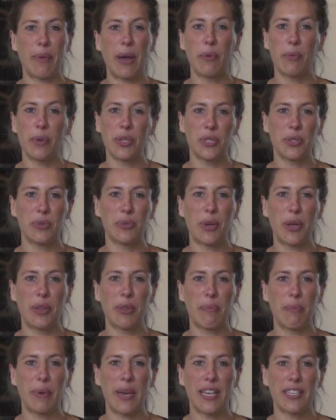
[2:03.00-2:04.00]
I wish you all
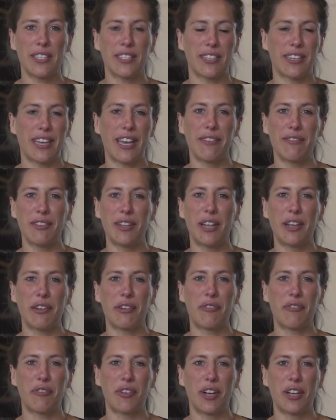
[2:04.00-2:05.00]
the best, have a lot
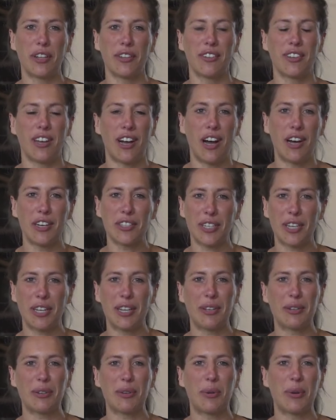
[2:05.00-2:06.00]
of fun, ask a
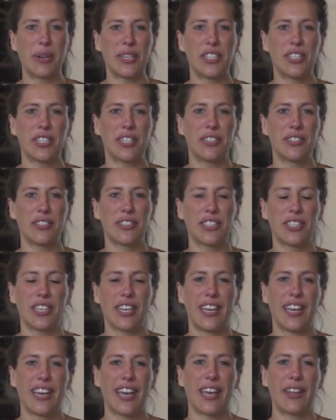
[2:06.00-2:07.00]
lot of questions,
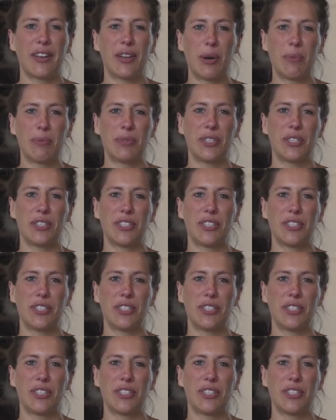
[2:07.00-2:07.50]
and hope to